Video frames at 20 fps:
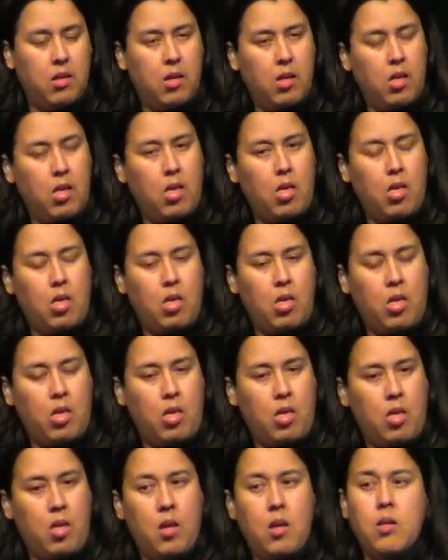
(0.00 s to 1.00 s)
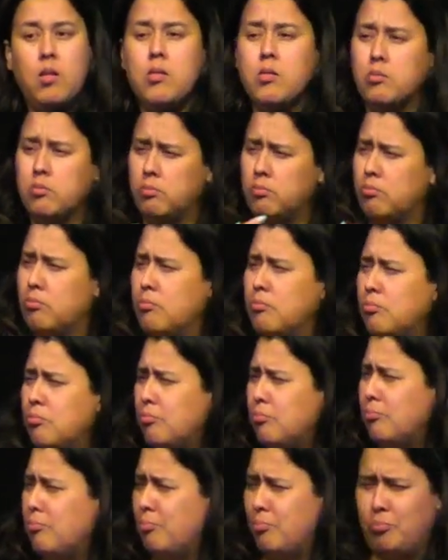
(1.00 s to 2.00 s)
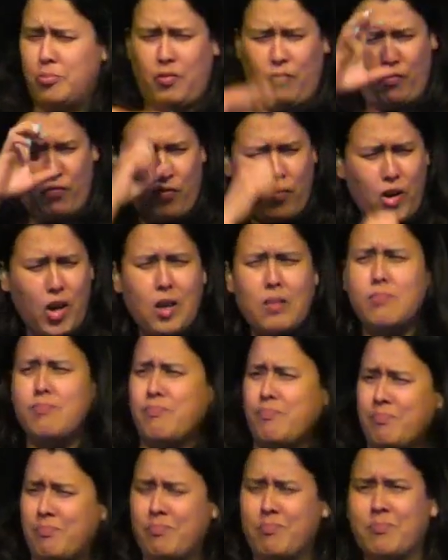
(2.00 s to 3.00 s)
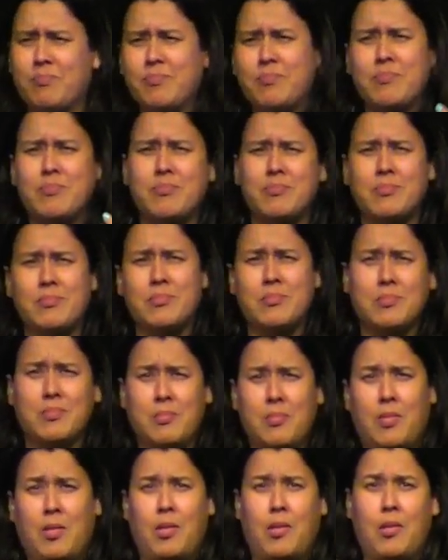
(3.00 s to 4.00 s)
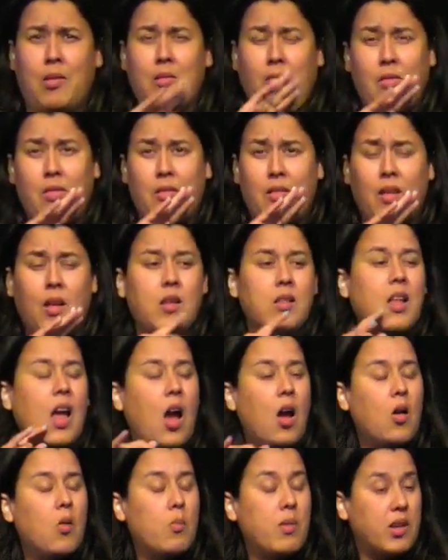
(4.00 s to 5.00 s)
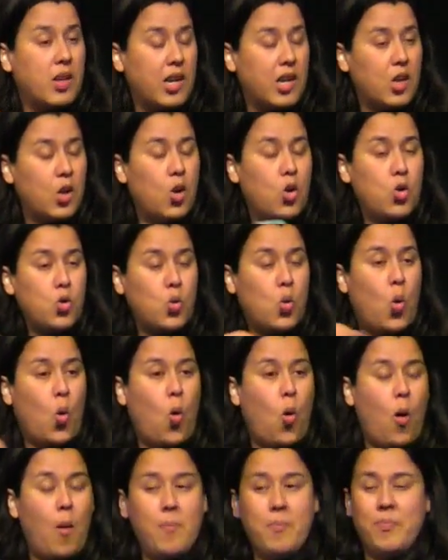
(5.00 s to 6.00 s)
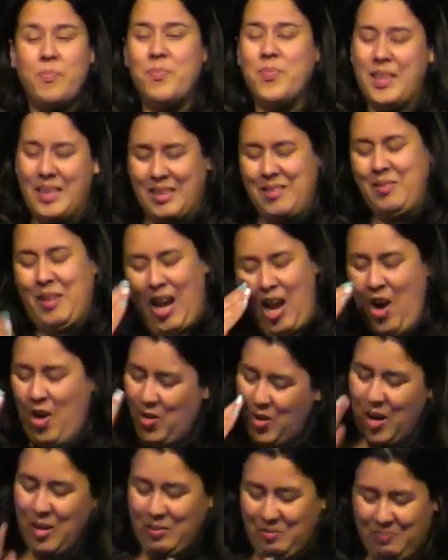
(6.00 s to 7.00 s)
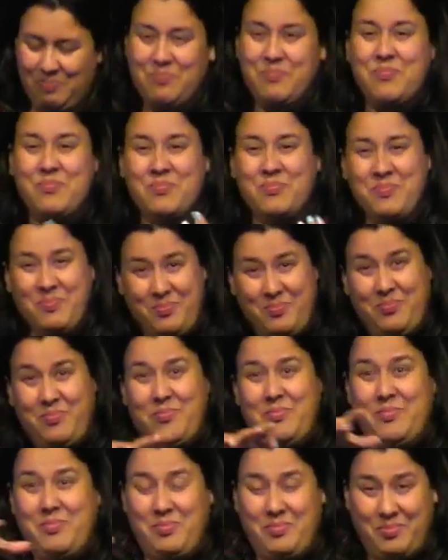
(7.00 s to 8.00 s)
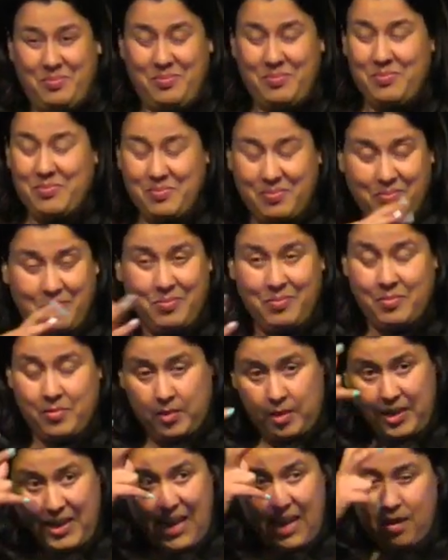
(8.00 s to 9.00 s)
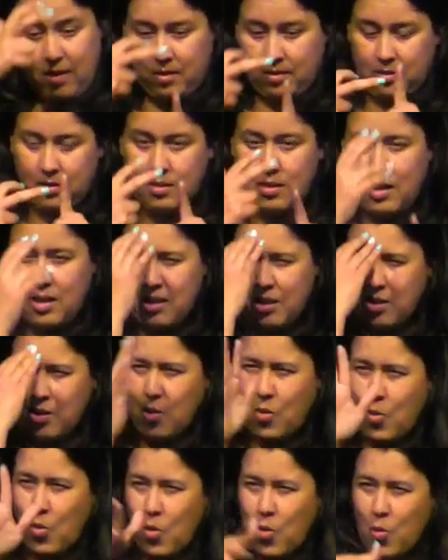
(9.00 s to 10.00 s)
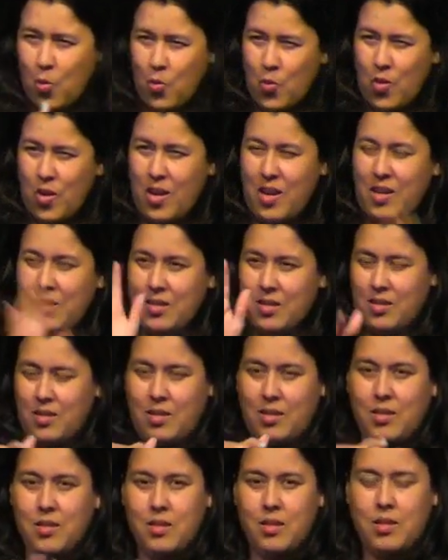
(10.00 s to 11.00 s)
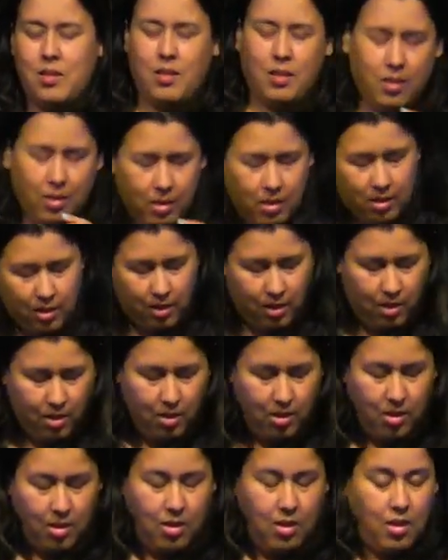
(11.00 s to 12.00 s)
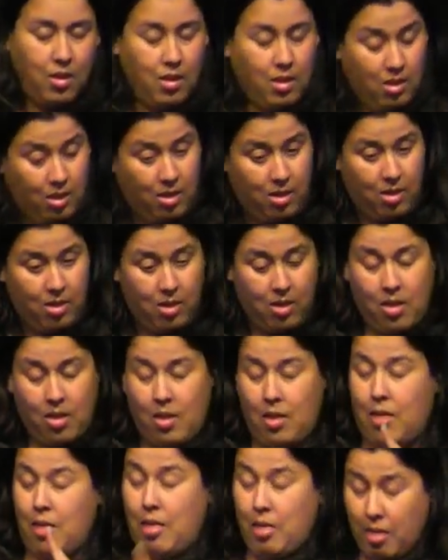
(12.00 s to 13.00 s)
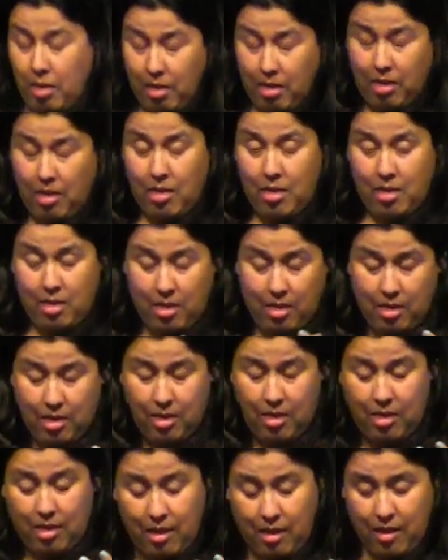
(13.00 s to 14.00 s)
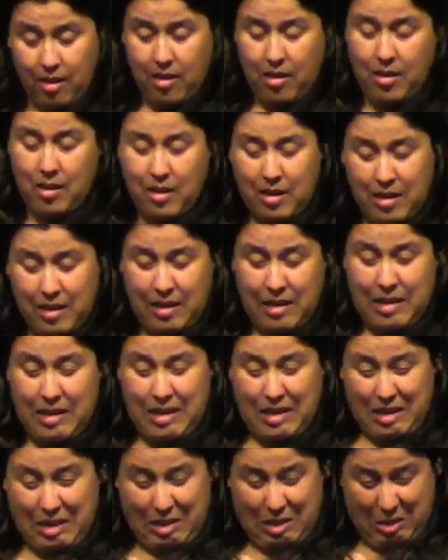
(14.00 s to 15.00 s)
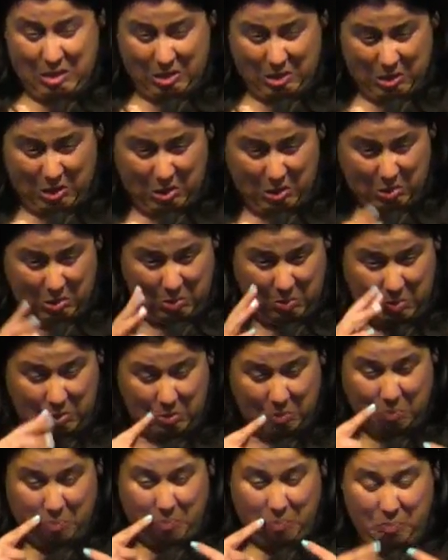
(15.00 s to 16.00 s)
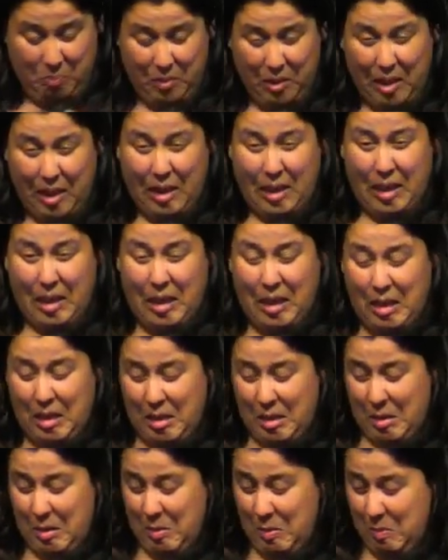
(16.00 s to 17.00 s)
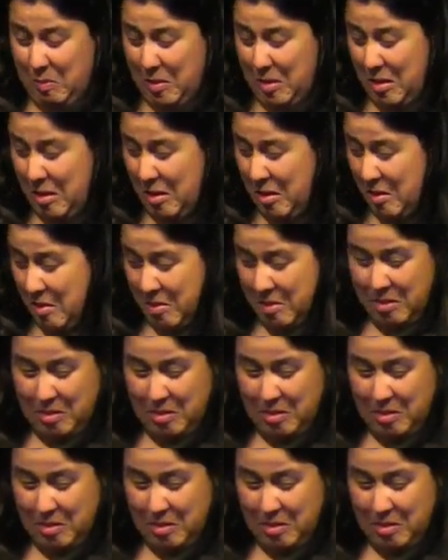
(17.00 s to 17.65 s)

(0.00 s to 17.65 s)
everything is possible through me. And our minds are limited. We say, We can't, we can't, we can't. And we doubt. And it brings us down. It brings us down. And that doubt will kill your faith, and your faith is going to diminish. And yeah, you have your faith and you're doing fine, and you hit one roadblock and one storm in your life